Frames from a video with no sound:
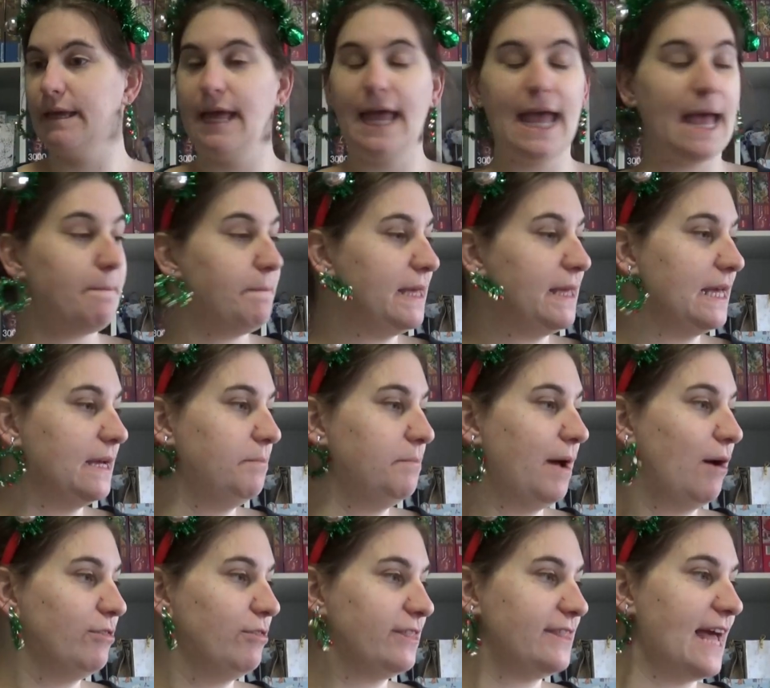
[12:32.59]
happy
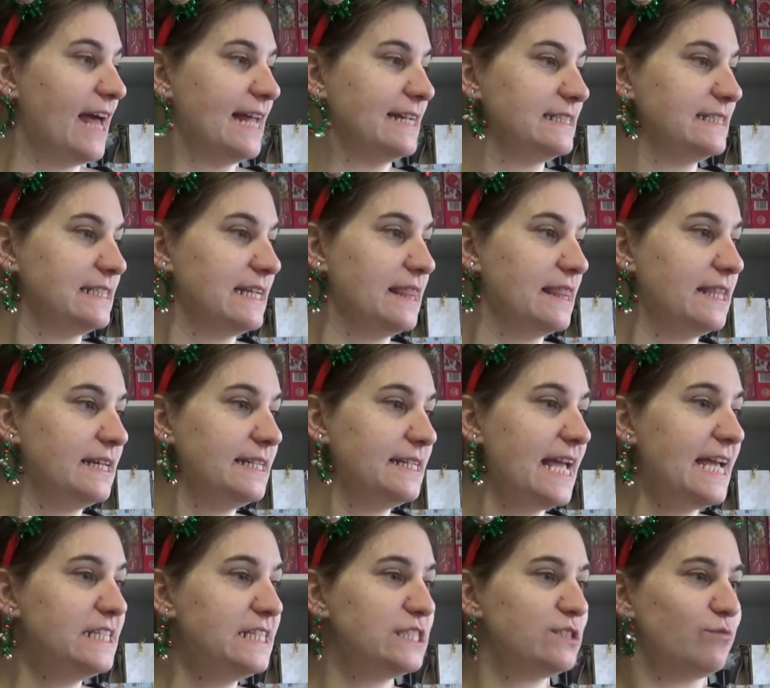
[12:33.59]
about that. The
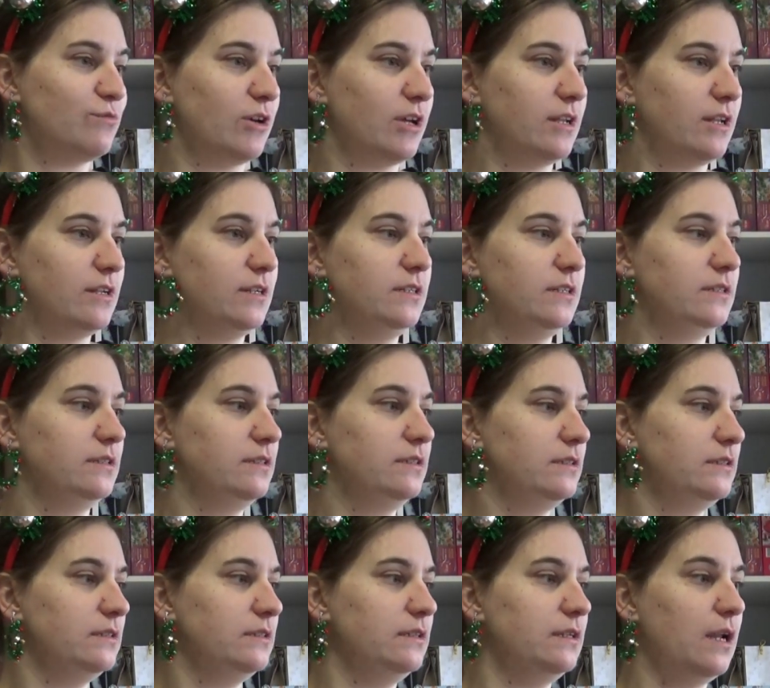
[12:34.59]
next one
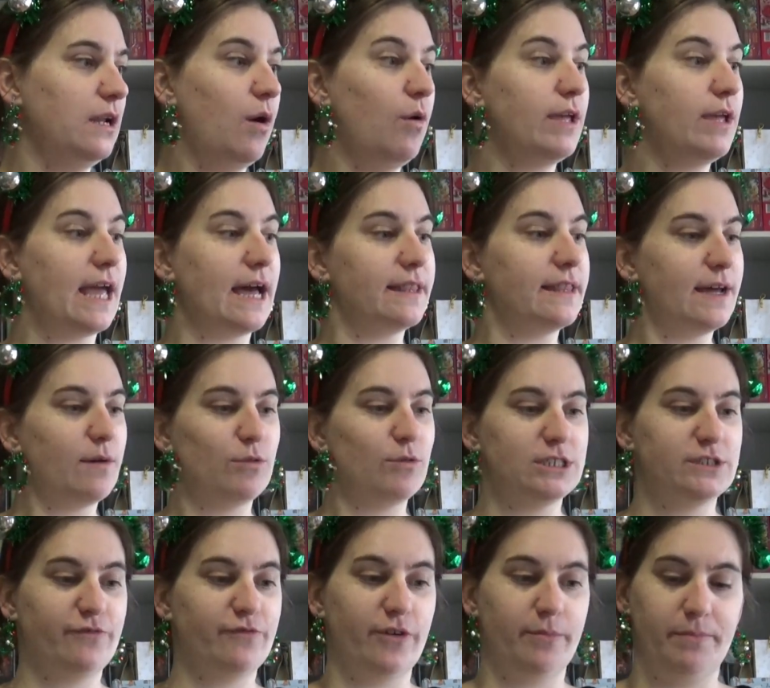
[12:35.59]
oh yeah, that
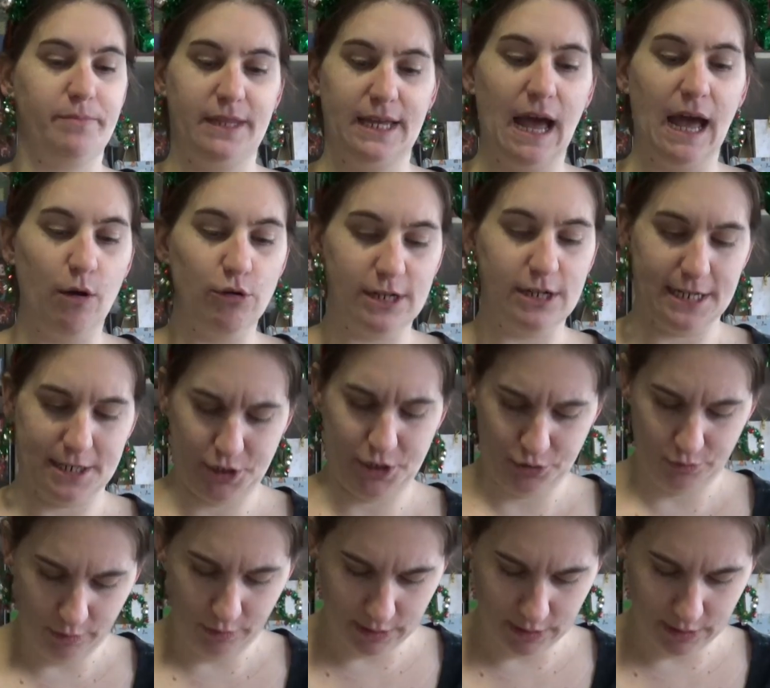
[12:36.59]
was from the outlet too.